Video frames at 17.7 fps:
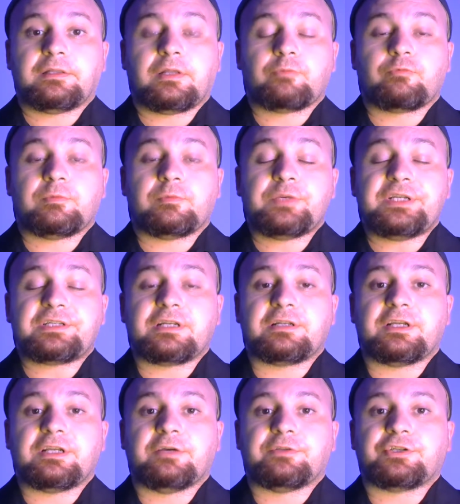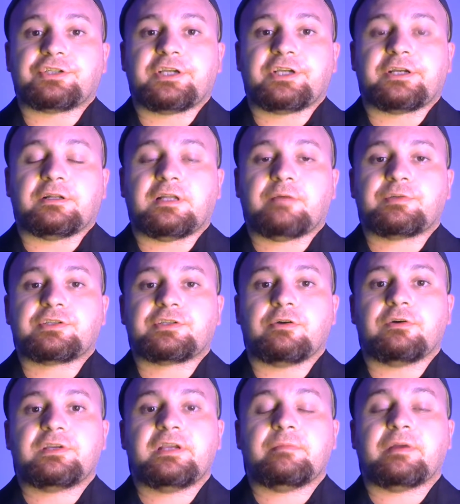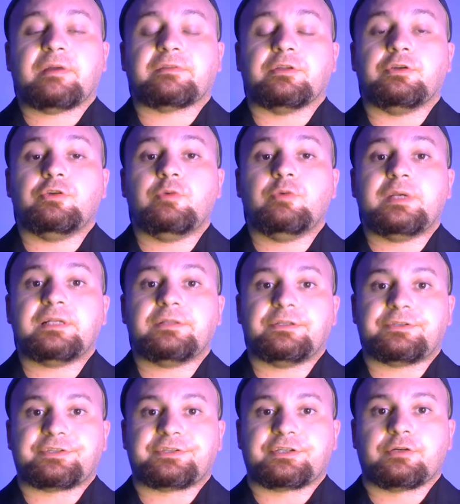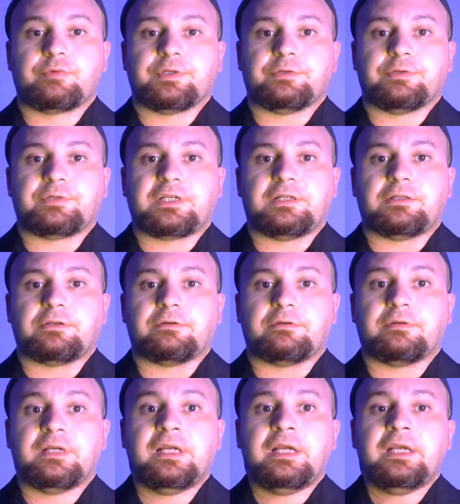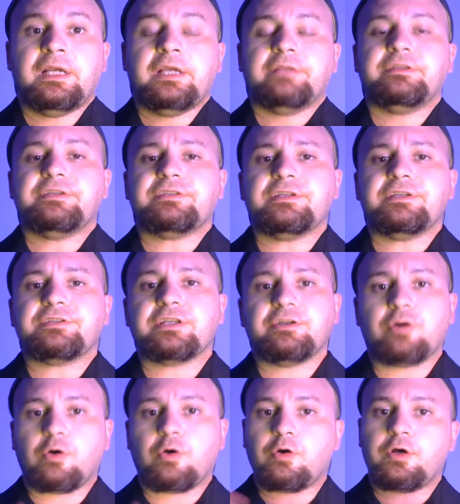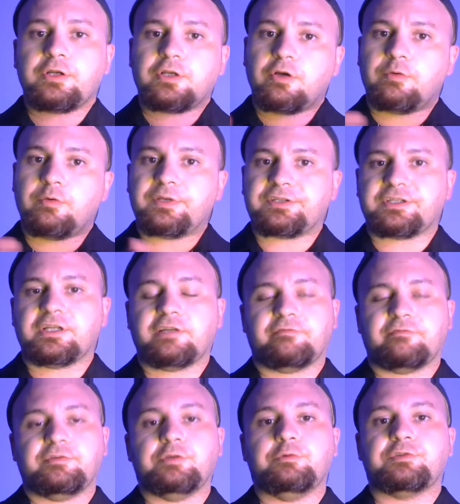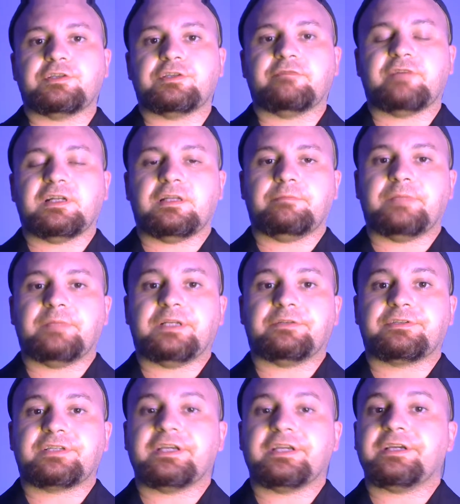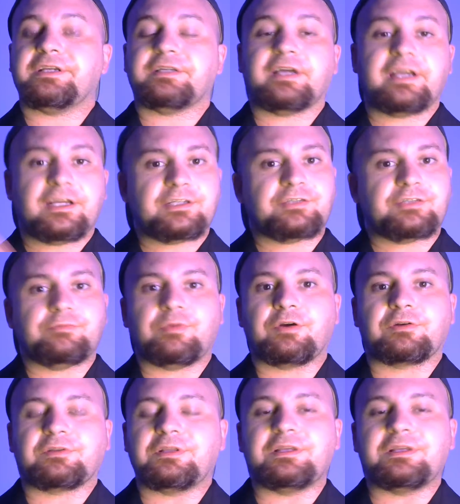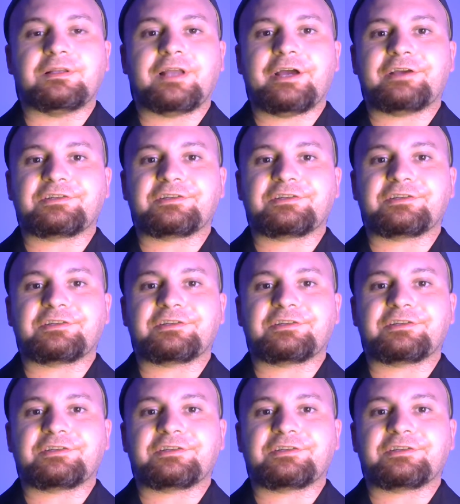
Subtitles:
recently on the channel, I was talking about the New England serial killer. This is an ongoing set of news developments, and I had to mark the last